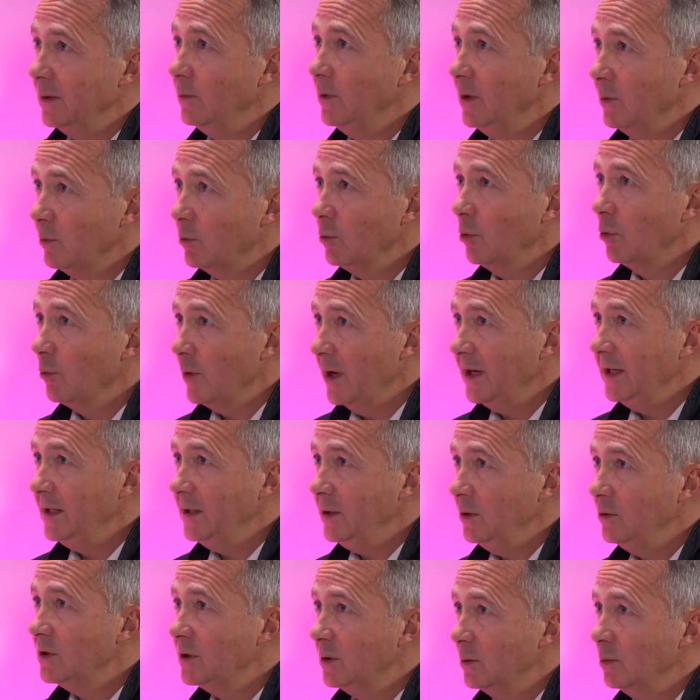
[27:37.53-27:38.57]
We were already
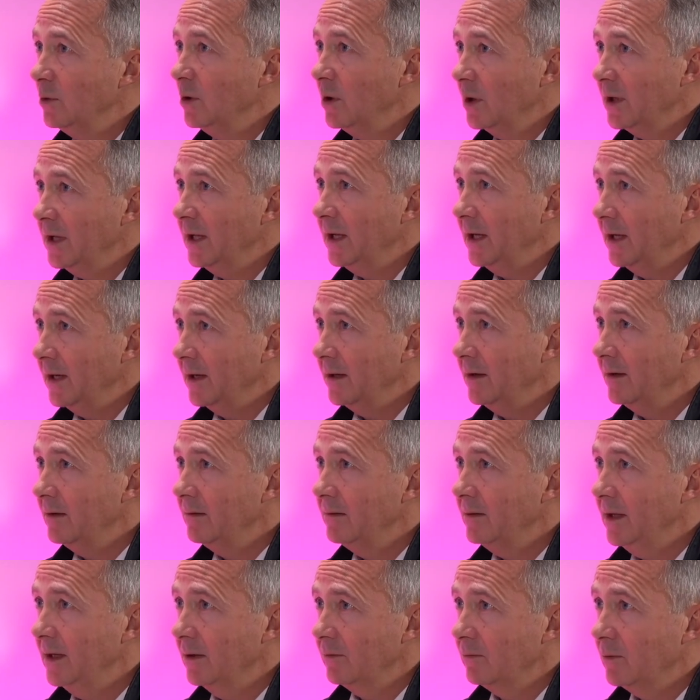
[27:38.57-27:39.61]
used to working in a
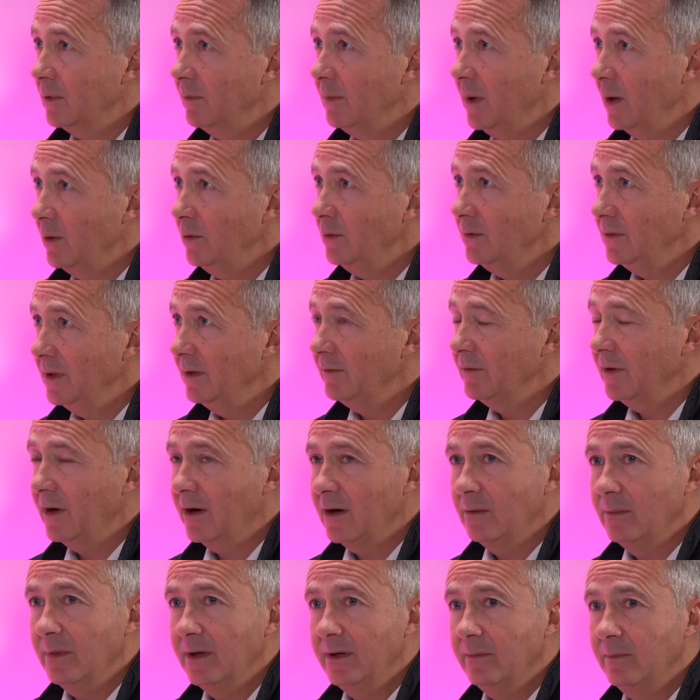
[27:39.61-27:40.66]
remote
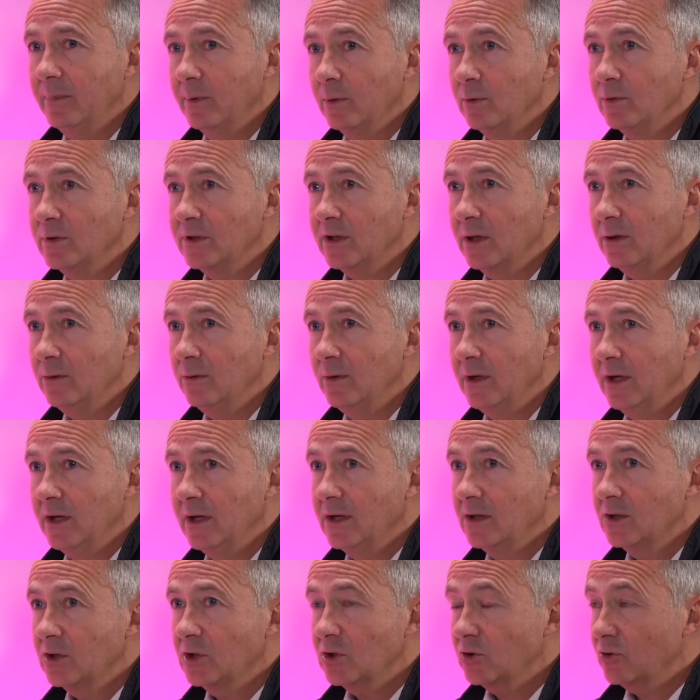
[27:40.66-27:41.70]
environment, but also
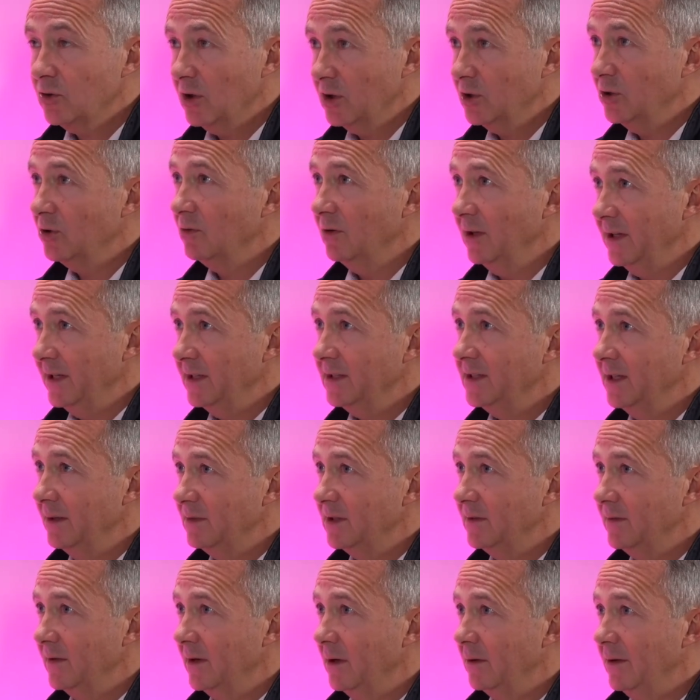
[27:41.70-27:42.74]
structurally in terms
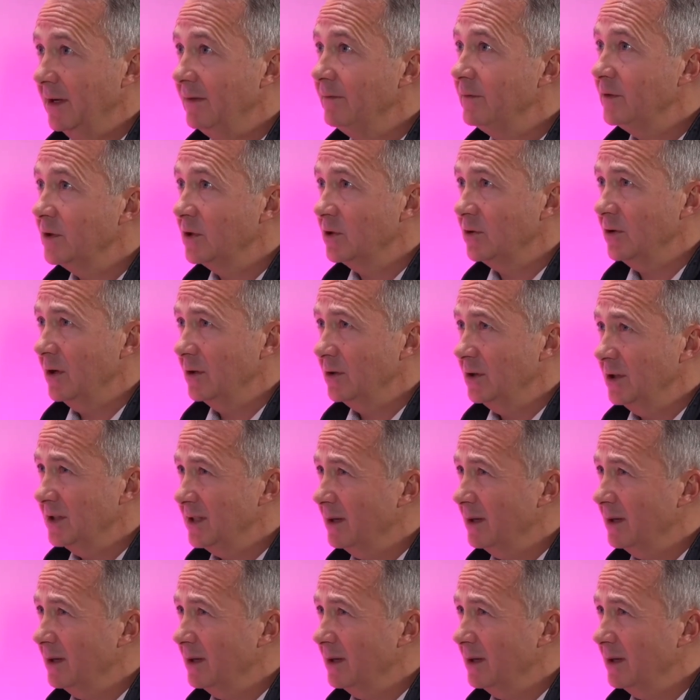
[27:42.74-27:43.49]
of our infrastructure.